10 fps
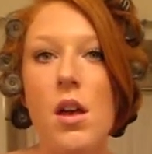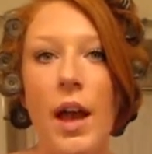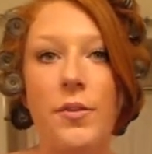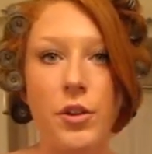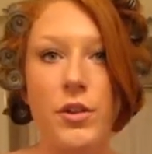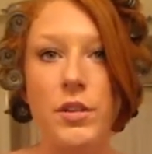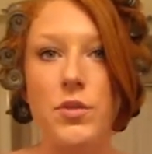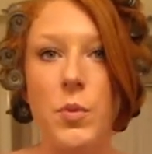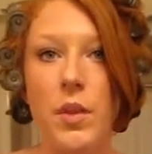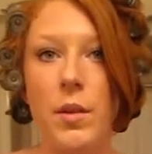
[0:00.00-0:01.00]
after you're done
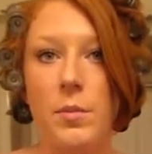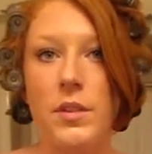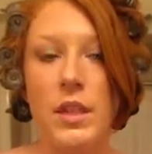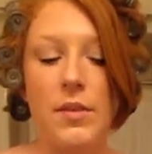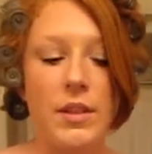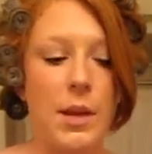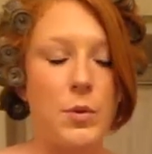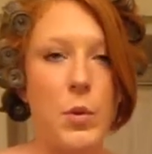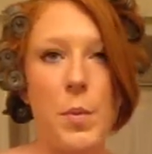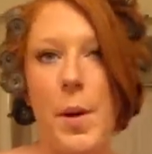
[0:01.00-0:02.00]
doing them to give it time
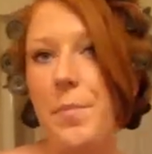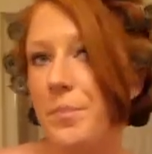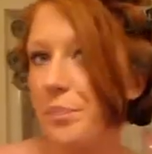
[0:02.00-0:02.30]
to warm up.